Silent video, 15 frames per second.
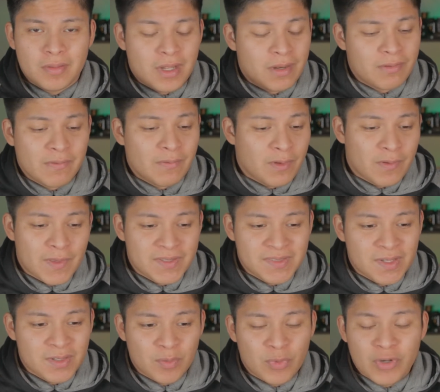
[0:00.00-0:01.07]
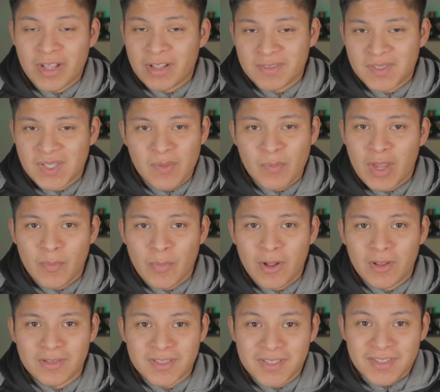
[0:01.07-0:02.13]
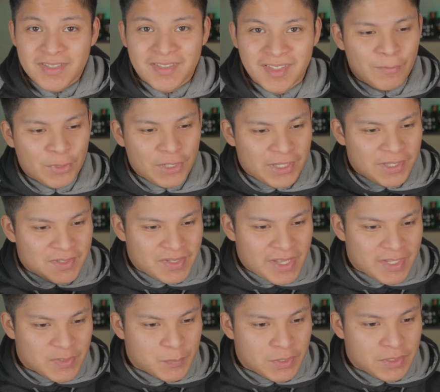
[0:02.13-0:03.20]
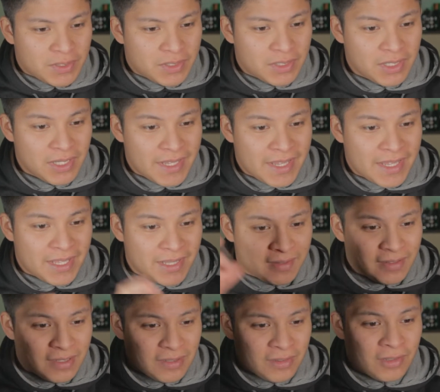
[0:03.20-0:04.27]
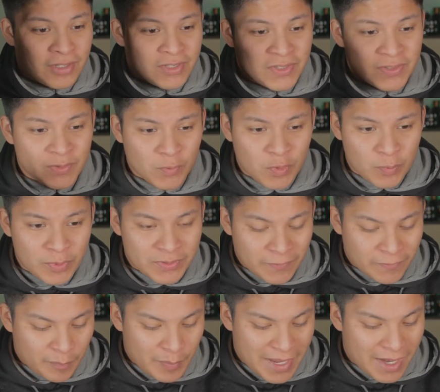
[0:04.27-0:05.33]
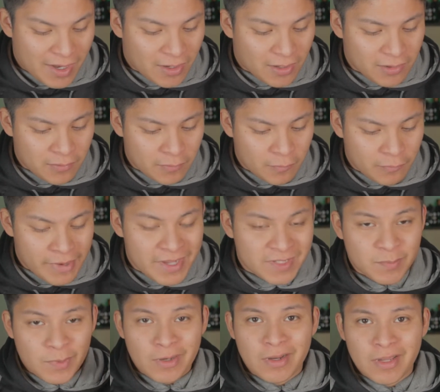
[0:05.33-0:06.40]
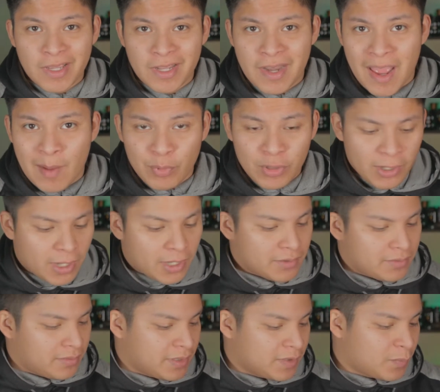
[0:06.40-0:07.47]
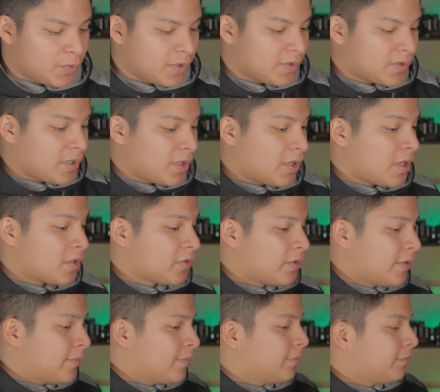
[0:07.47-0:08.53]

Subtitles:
I don't even know if that's how you pronounce that, my apologies. Himalayan Jasmine and luscious aromas of pear, raspberry, and apricot. That's pretty exciting, actually.